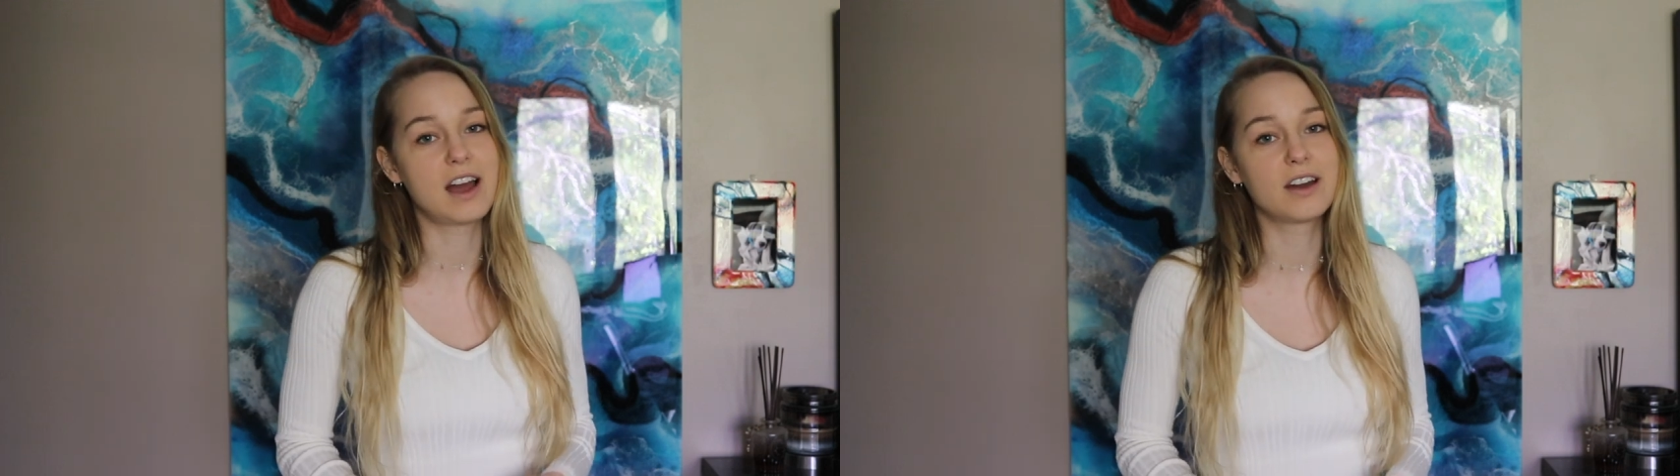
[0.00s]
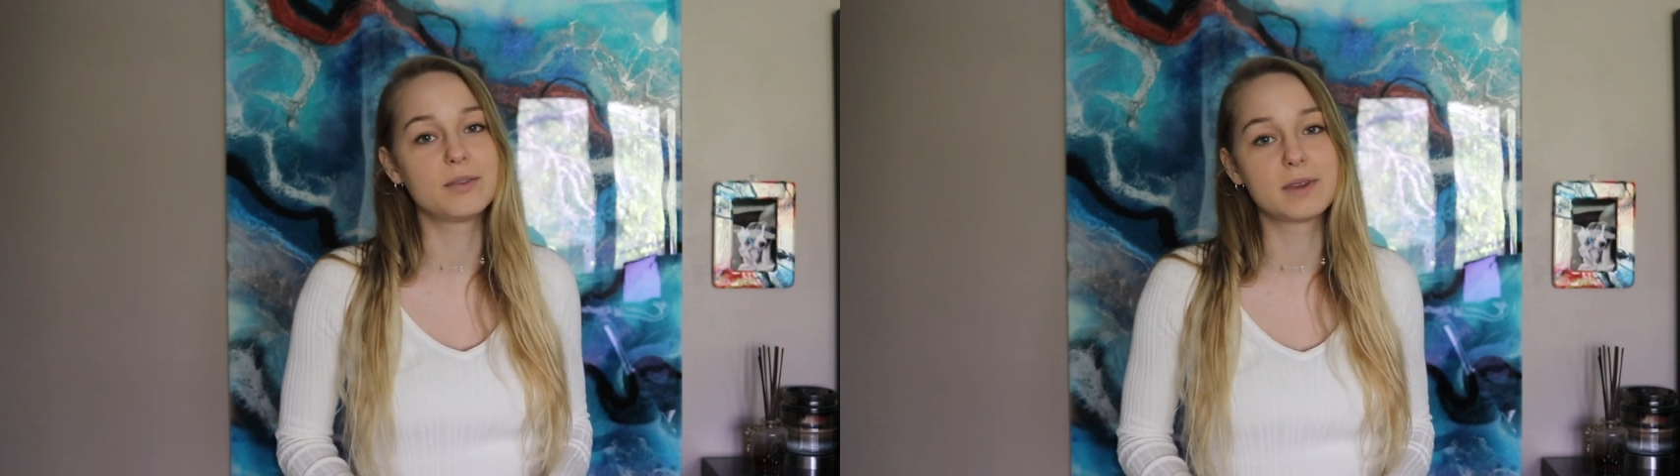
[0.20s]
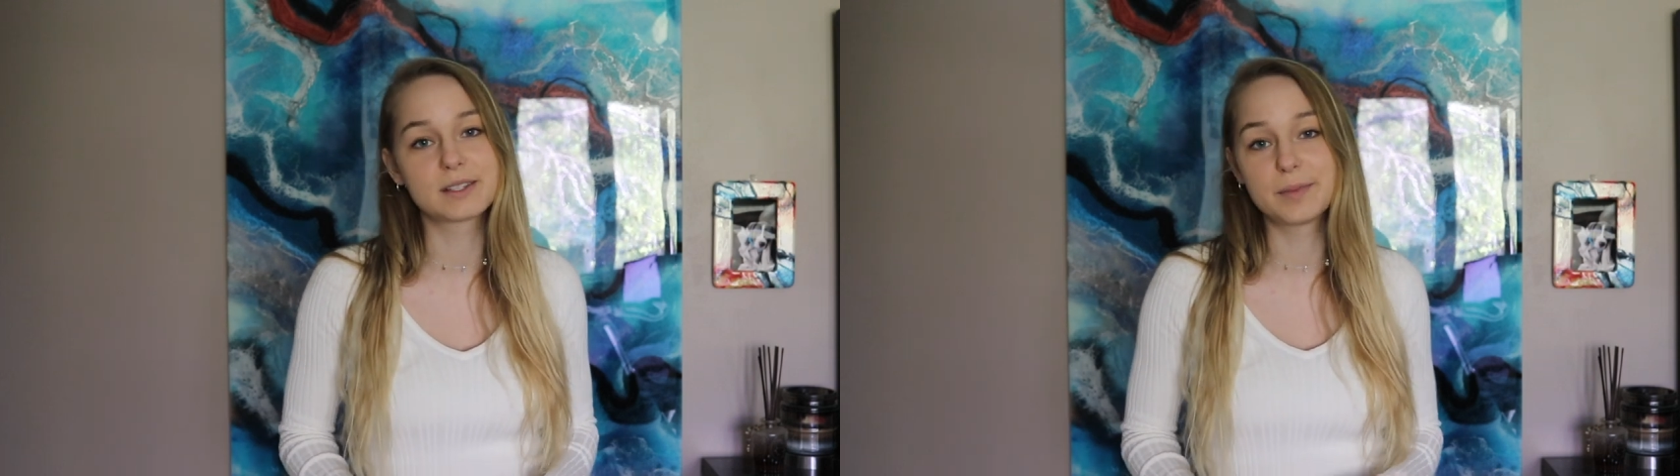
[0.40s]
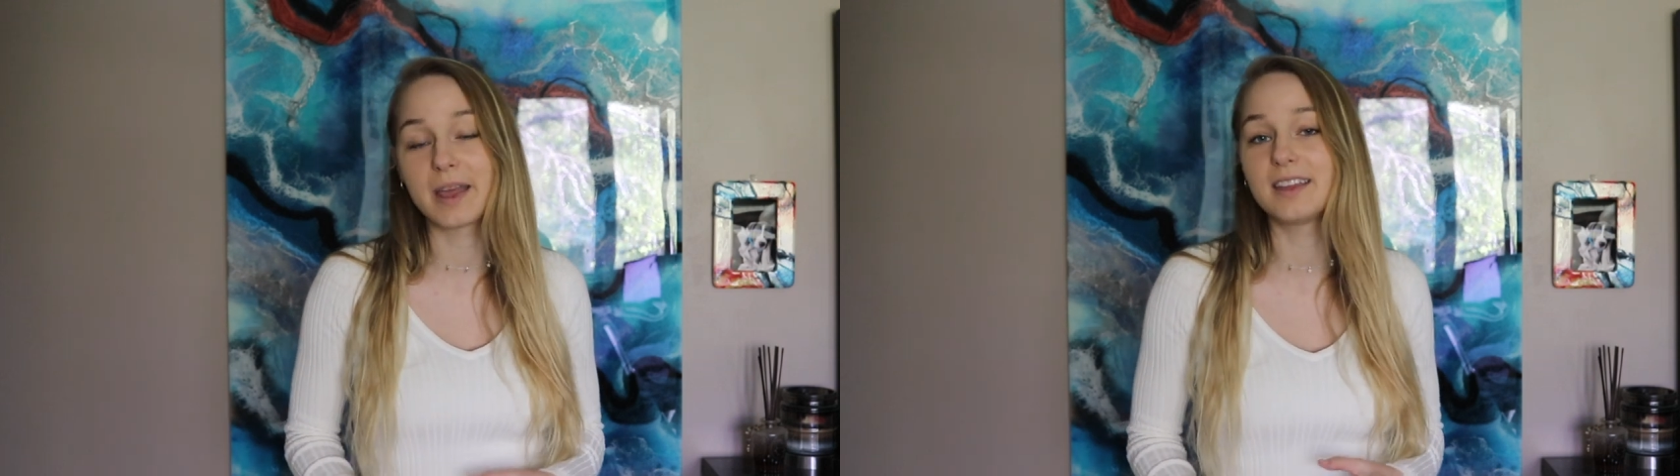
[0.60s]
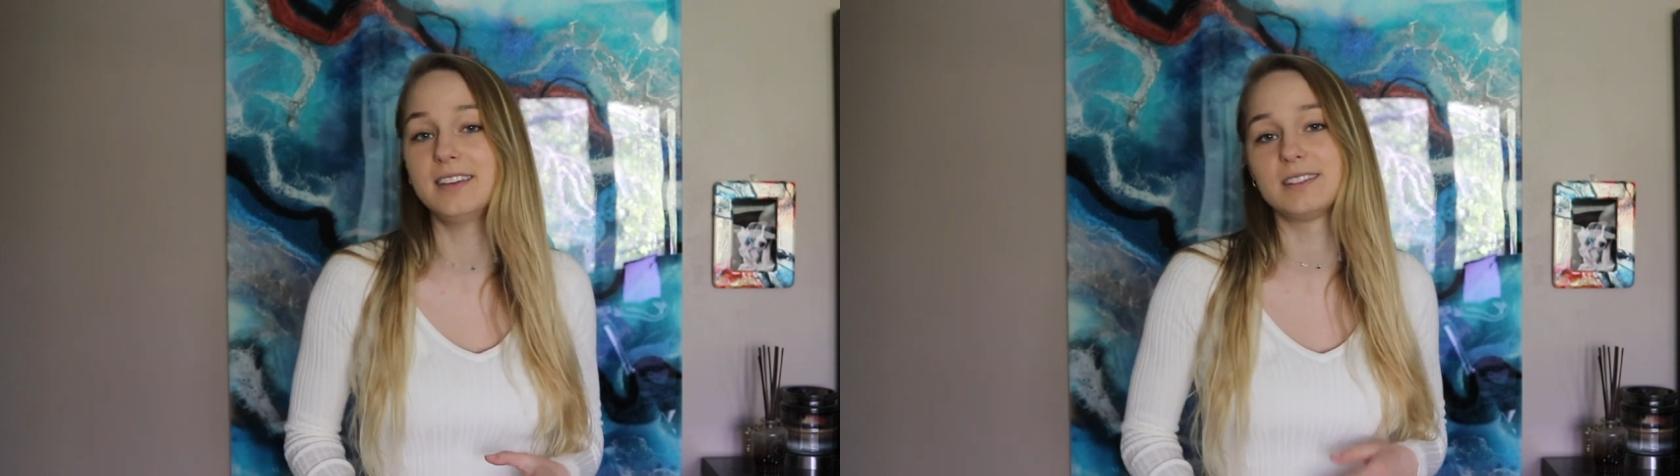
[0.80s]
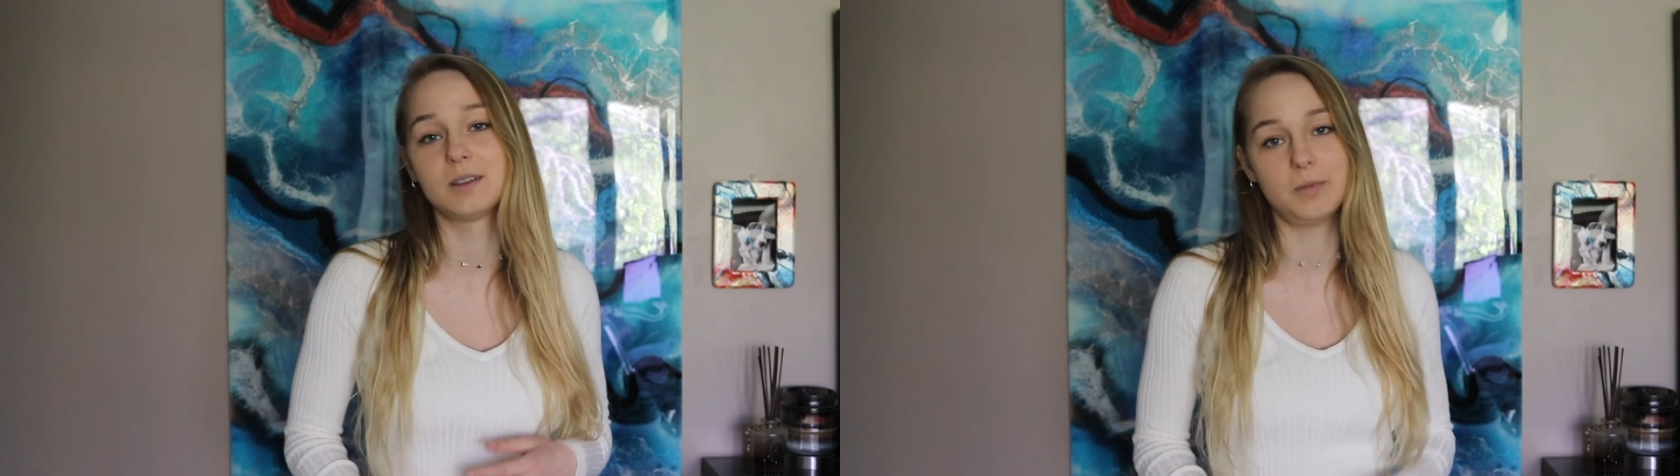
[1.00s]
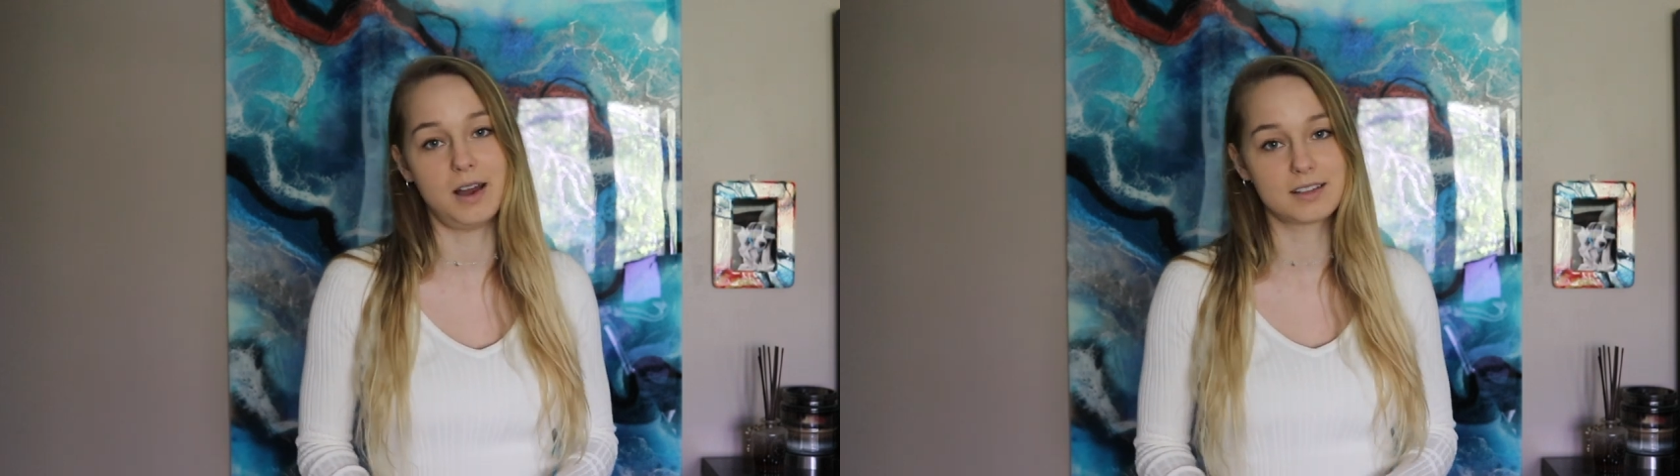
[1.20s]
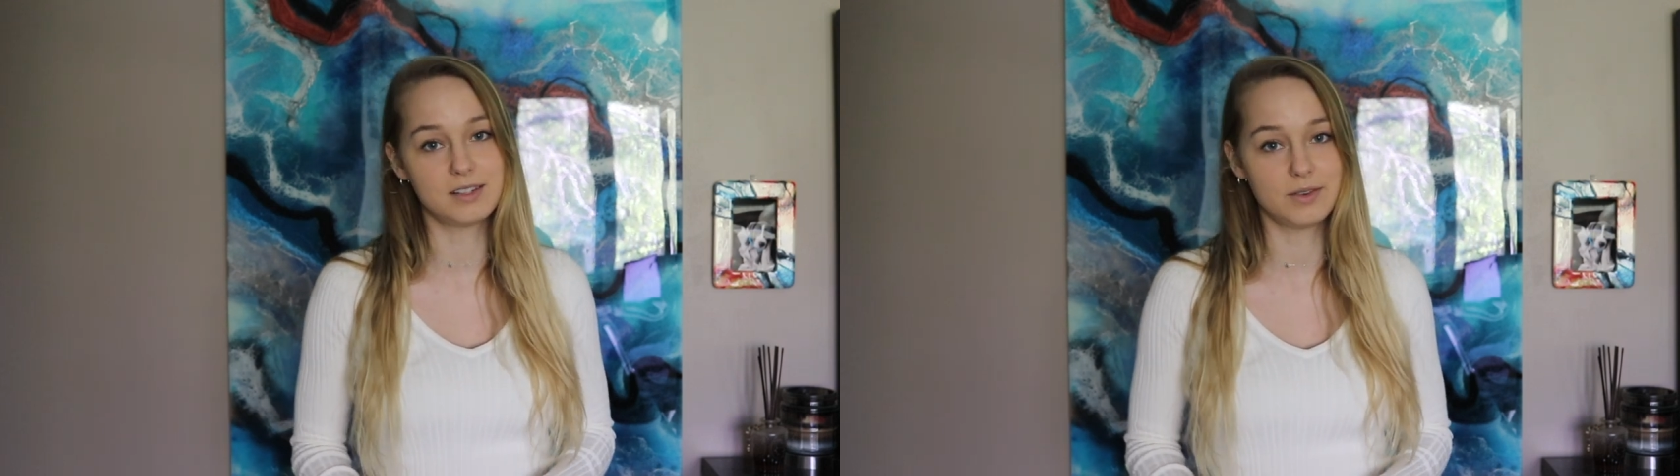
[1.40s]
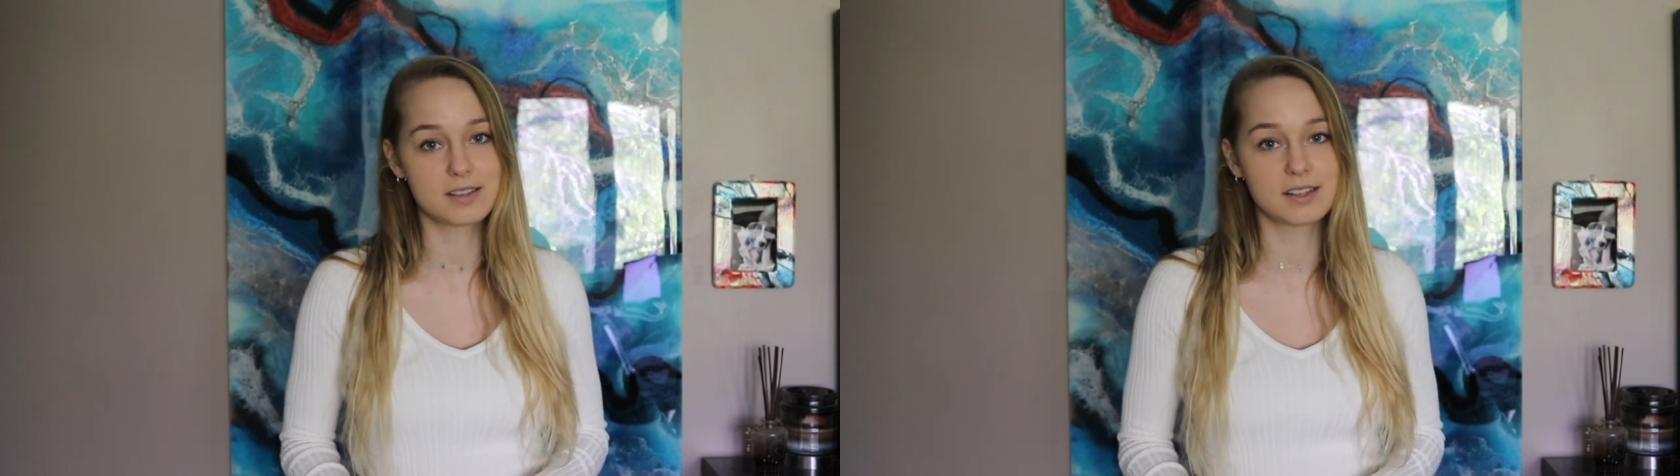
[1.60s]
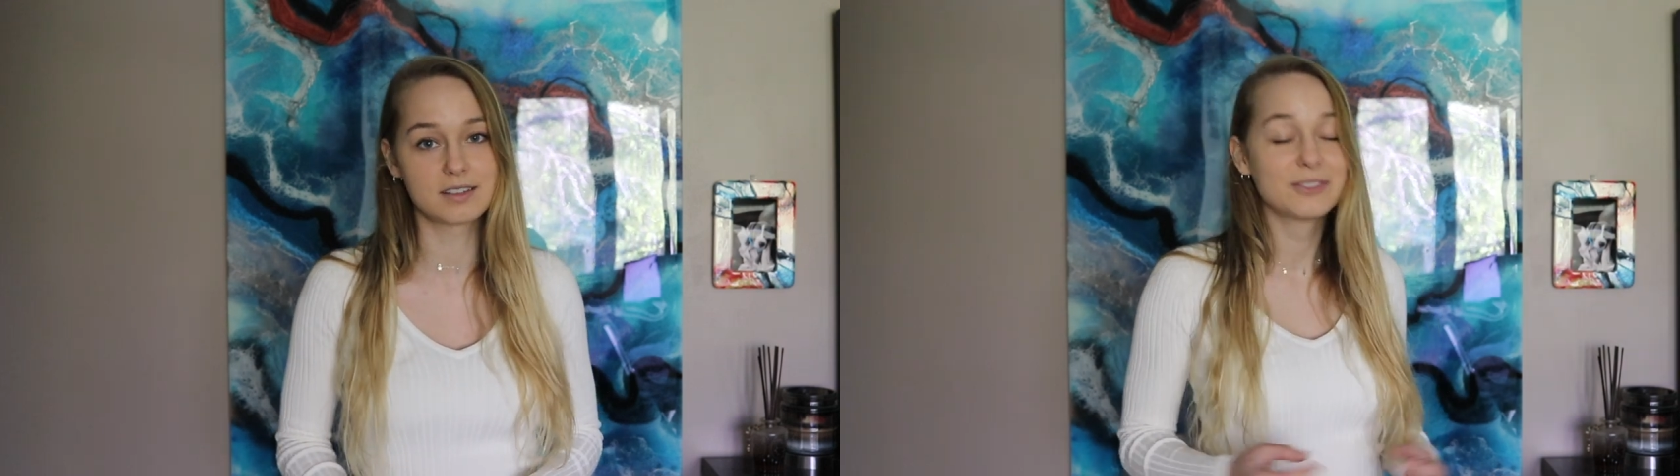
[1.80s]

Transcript: how to mix paint into epoxy resin.